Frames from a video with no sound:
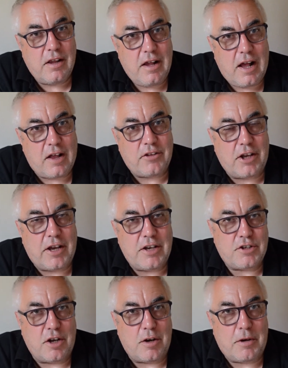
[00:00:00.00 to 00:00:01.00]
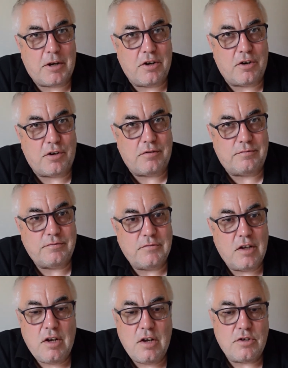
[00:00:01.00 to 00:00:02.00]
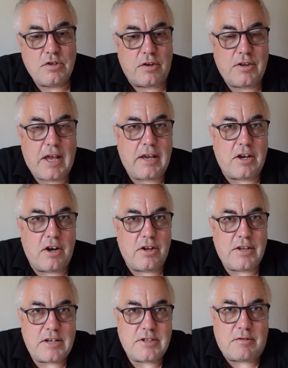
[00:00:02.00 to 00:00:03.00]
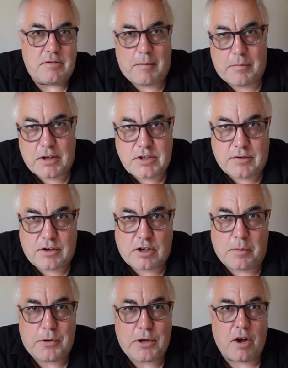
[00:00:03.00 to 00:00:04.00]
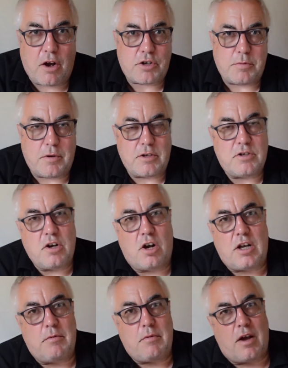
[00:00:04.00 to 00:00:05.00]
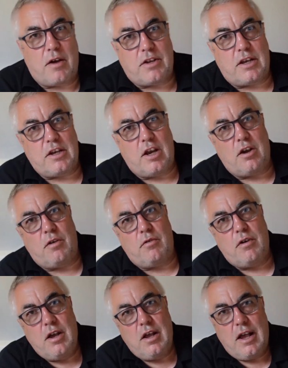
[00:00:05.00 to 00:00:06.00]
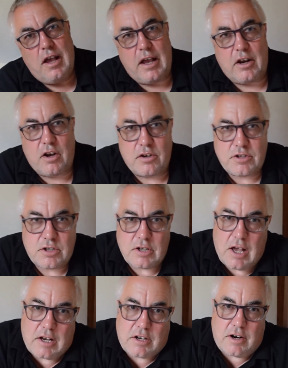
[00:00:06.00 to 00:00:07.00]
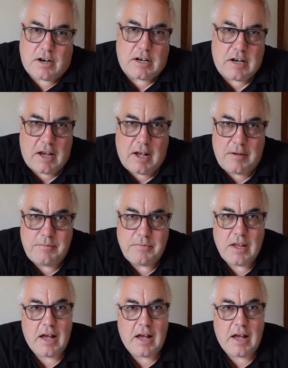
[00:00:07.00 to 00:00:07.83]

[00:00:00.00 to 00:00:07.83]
I think it's going to be good. So there you go. There's the ramblings of a grumpy Yorkshireman talking about the new Ineos uh, Grenadier.